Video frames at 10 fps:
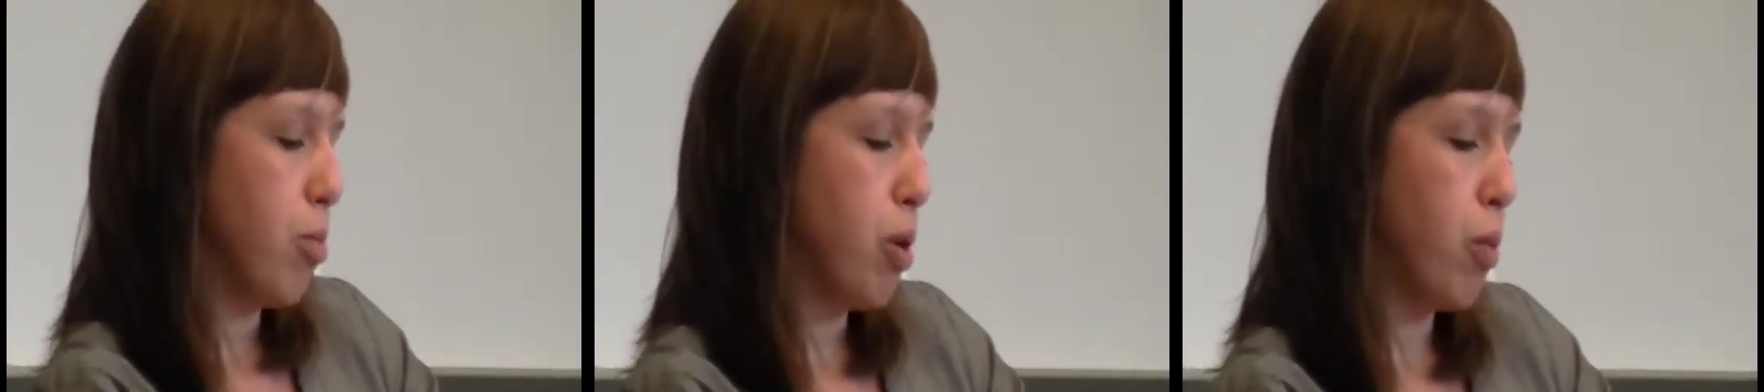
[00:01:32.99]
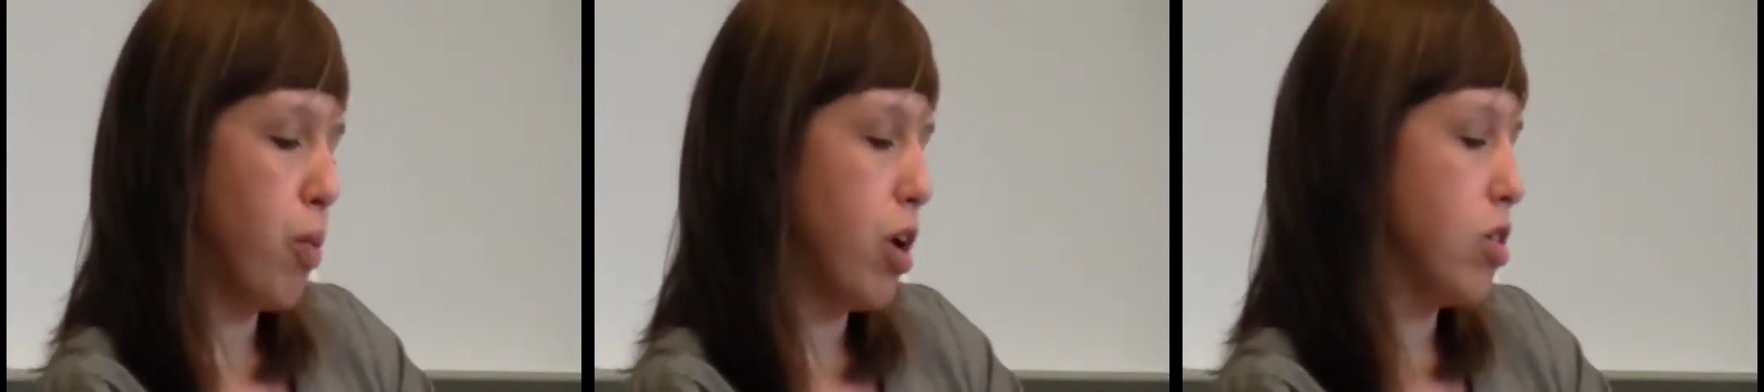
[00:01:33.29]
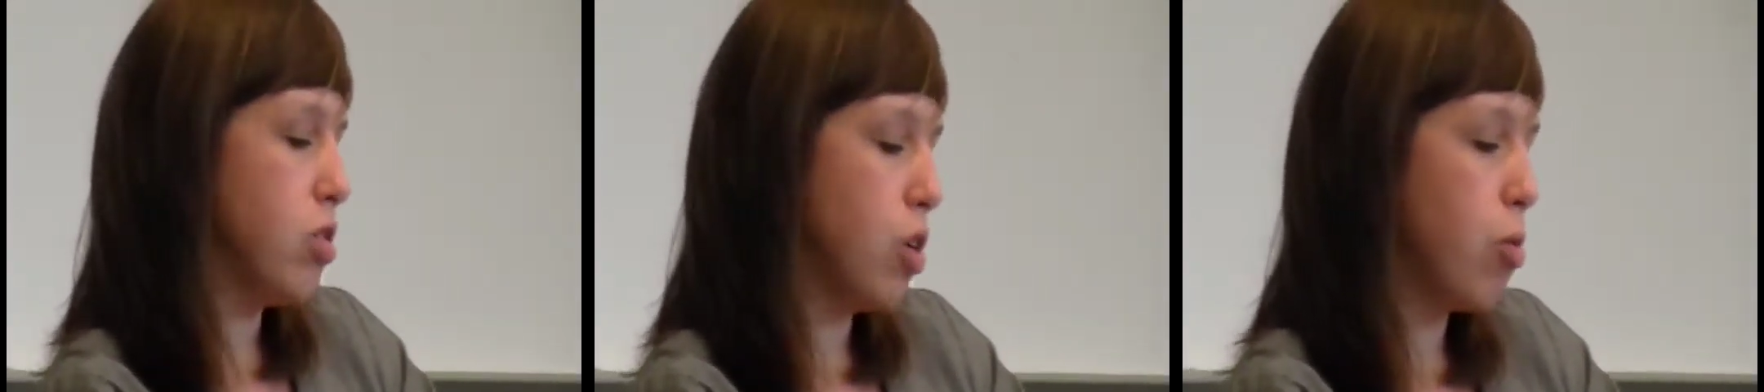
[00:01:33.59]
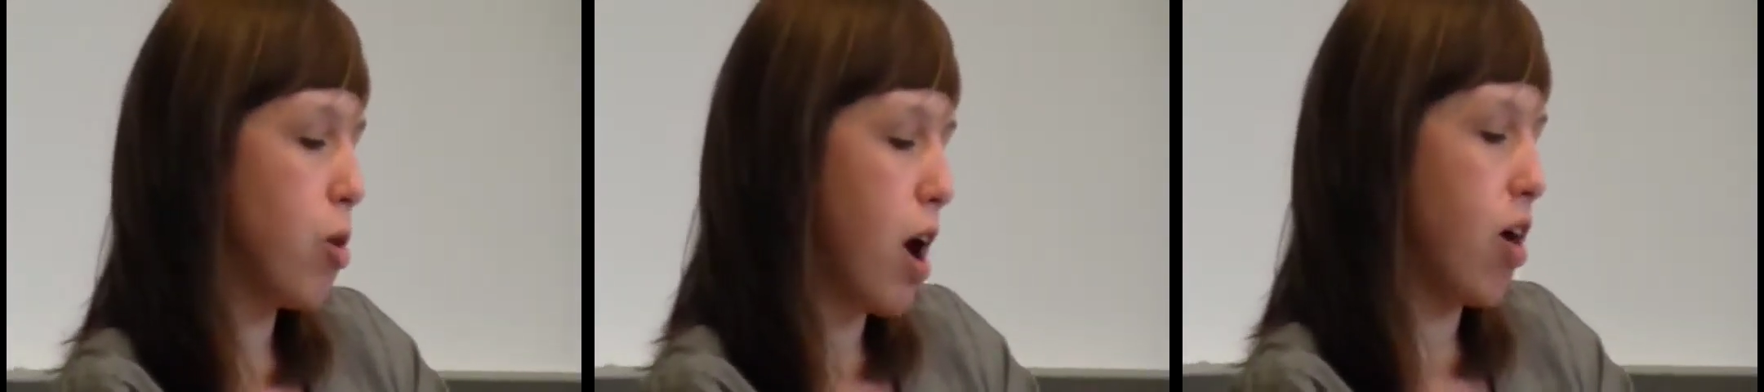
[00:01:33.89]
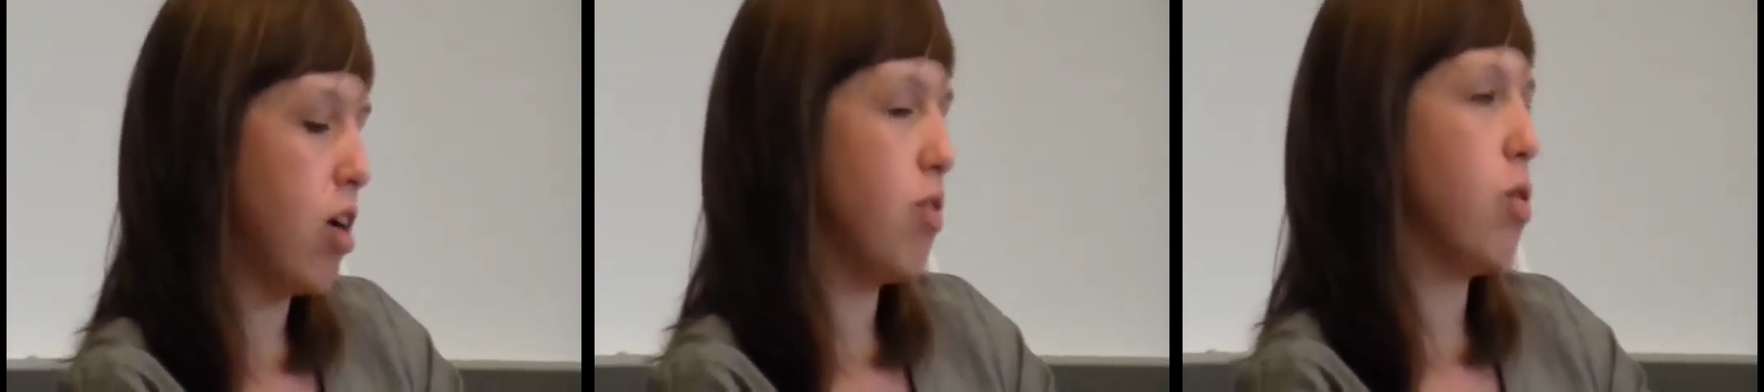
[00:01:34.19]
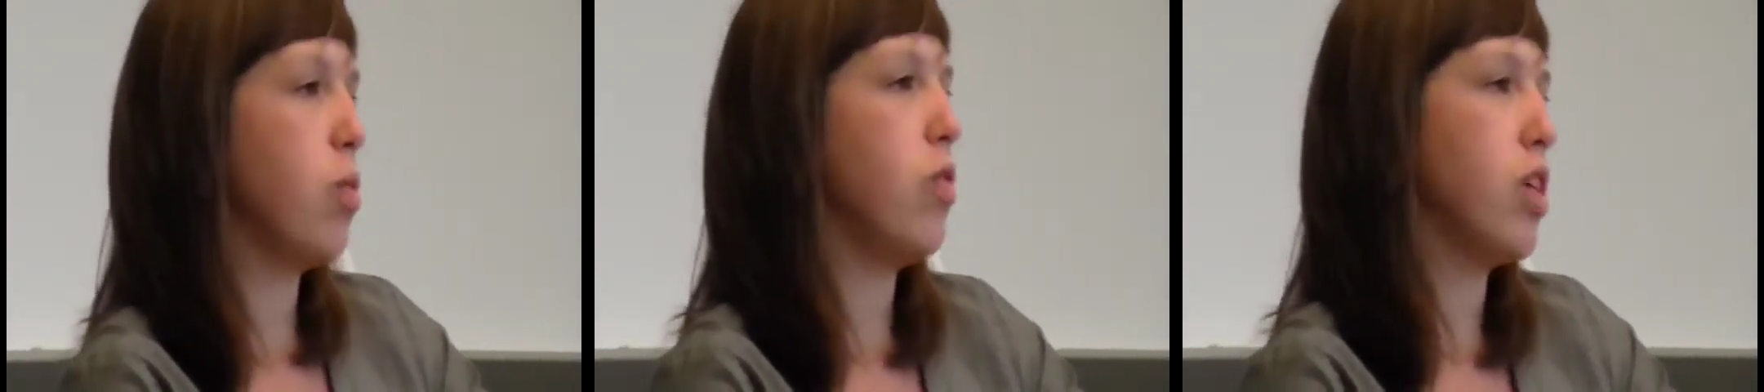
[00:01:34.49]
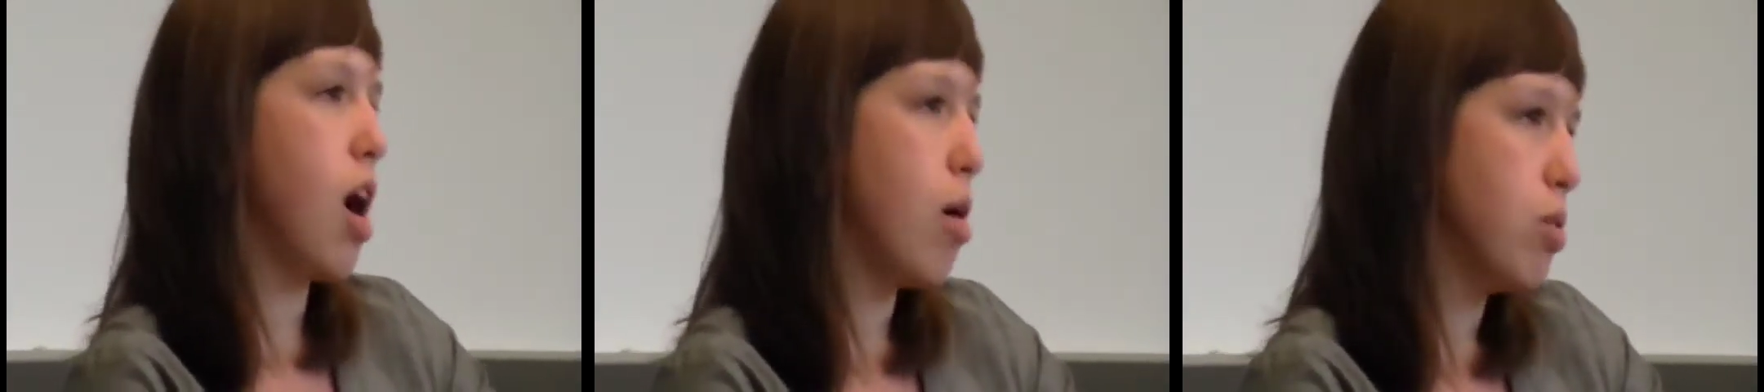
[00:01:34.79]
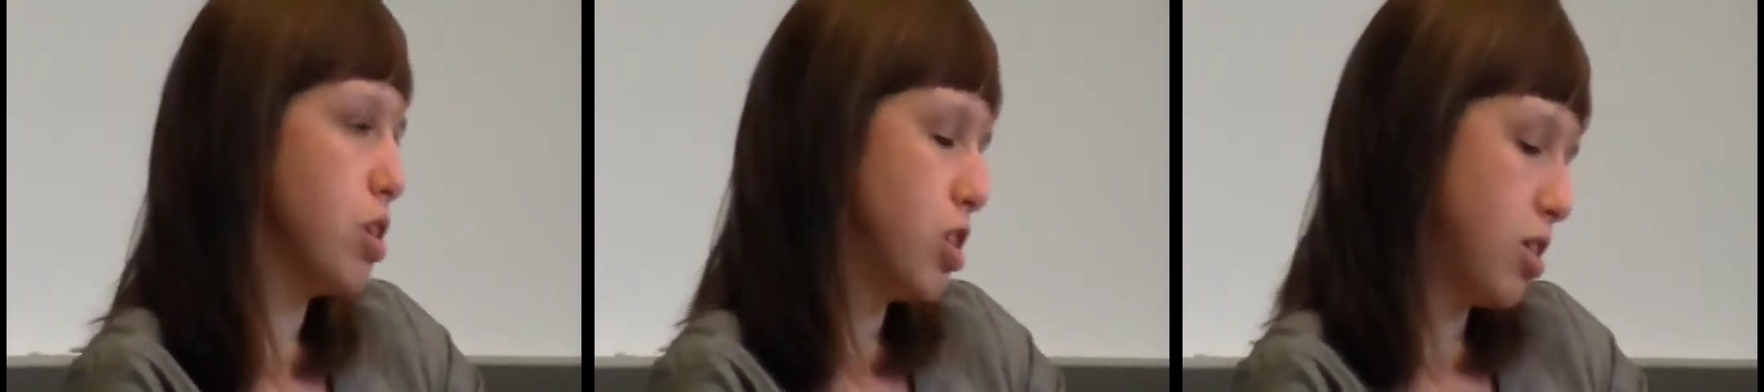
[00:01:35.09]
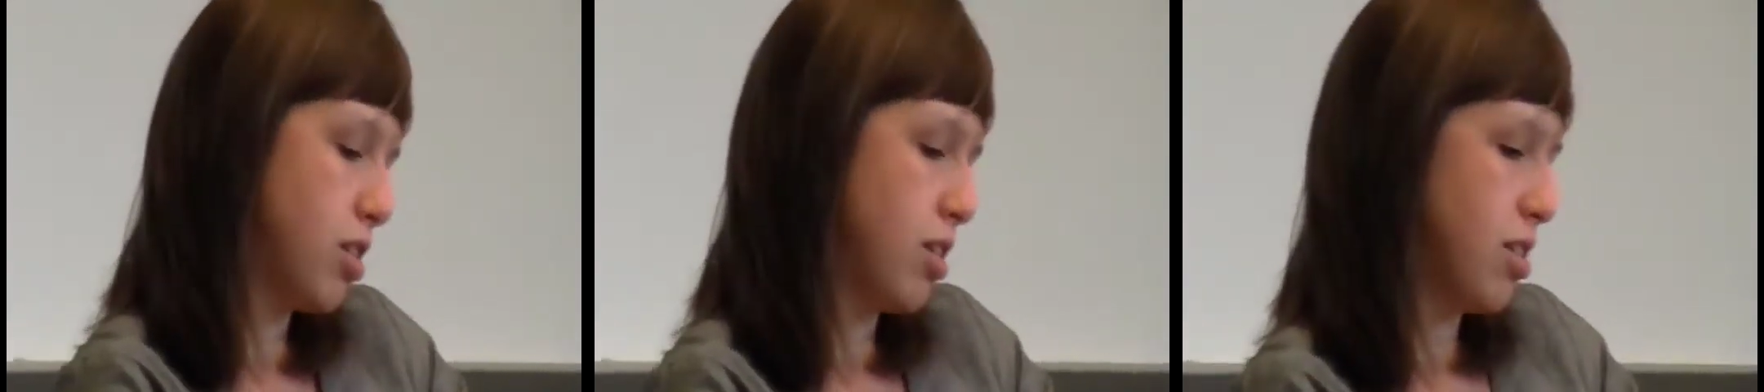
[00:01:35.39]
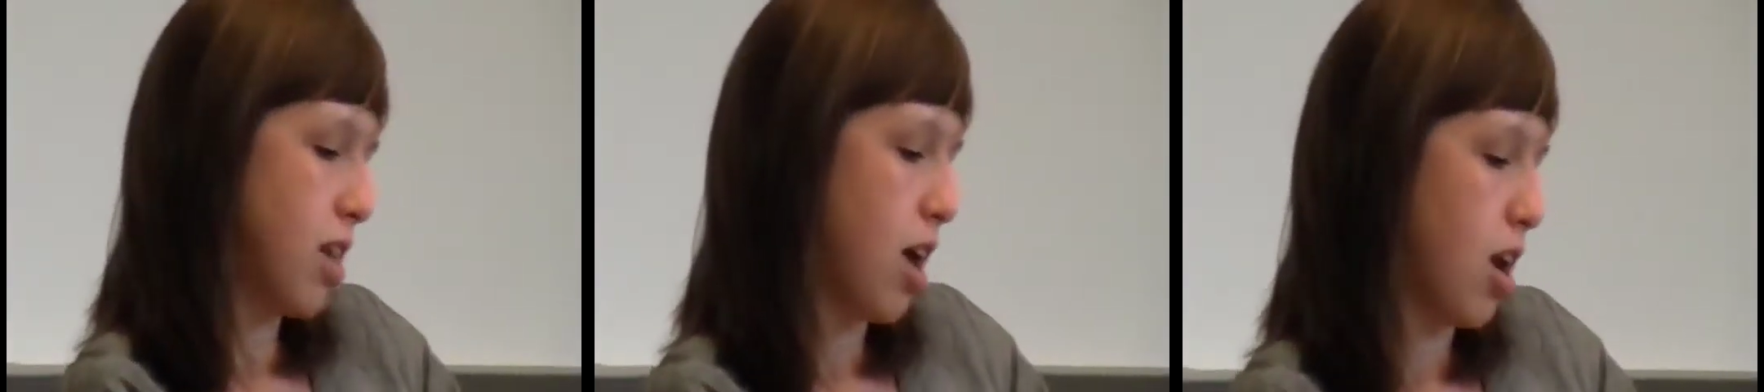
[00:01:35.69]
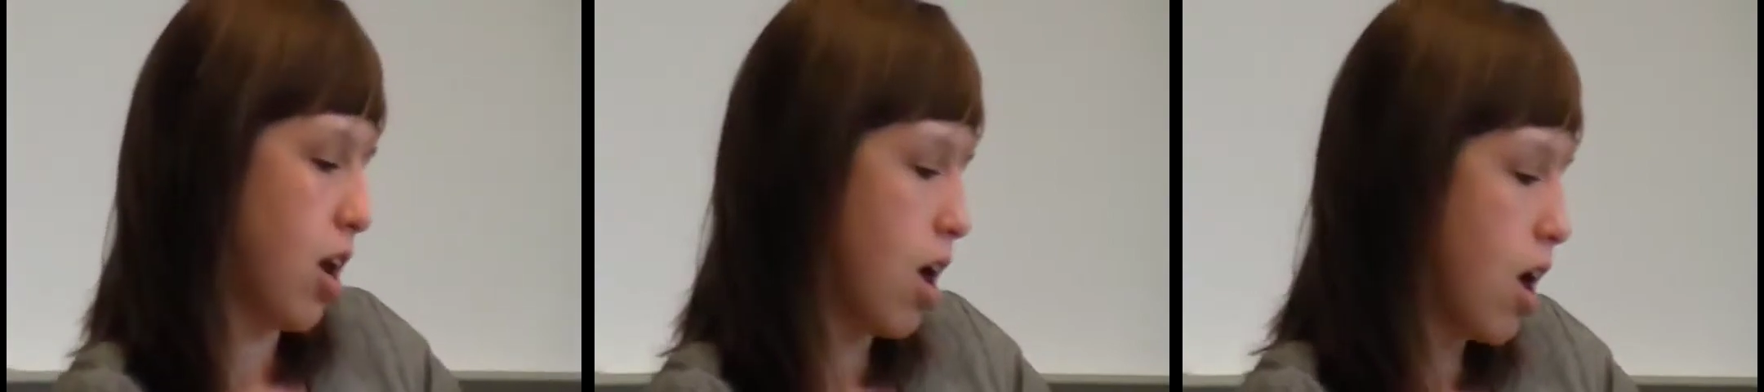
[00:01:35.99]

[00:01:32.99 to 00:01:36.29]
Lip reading: but we are so proud of what we've accomplished since then.